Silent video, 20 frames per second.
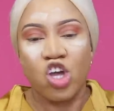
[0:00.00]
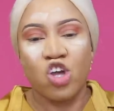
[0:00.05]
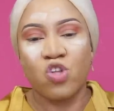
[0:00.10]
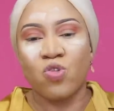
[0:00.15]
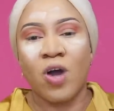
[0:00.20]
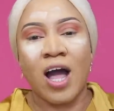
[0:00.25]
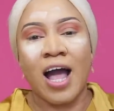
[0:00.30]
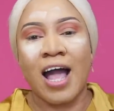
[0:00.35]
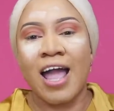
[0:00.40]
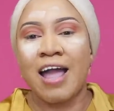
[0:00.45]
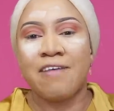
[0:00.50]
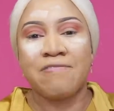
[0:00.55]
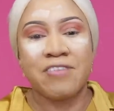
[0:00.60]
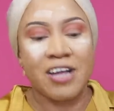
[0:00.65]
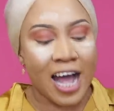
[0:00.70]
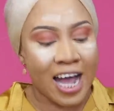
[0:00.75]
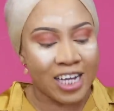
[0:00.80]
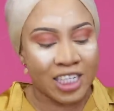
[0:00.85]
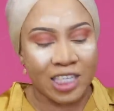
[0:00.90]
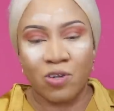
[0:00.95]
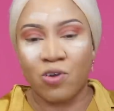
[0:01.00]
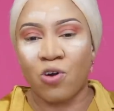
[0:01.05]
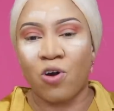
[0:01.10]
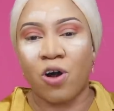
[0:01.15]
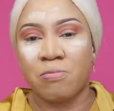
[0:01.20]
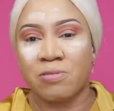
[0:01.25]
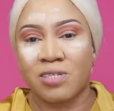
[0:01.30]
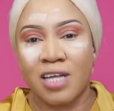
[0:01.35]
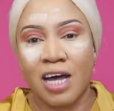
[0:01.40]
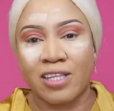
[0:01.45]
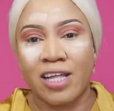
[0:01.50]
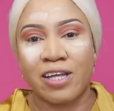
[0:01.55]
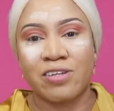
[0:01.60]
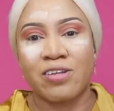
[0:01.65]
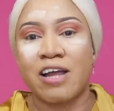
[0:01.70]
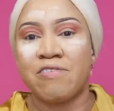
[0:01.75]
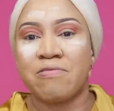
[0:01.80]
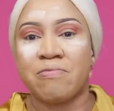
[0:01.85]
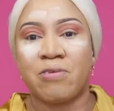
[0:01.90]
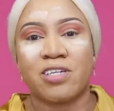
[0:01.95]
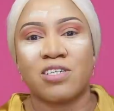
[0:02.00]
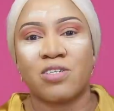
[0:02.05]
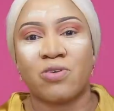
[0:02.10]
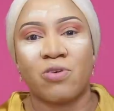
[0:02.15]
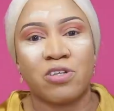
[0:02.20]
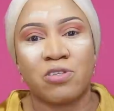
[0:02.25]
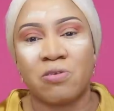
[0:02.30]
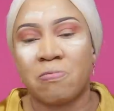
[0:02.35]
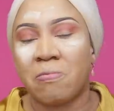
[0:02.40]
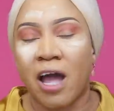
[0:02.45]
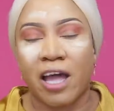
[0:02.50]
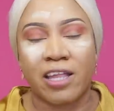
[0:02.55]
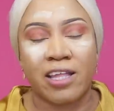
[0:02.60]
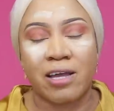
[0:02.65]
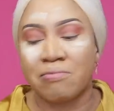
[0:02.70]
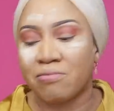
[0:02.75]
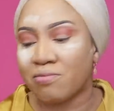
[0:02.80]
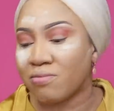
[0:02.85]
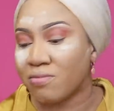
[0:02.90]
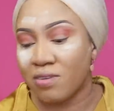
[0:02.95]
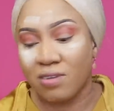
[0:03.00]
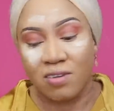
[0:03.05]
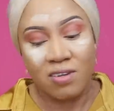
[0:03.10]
You know how every eyeshadow comes out and everybody's going to buy them?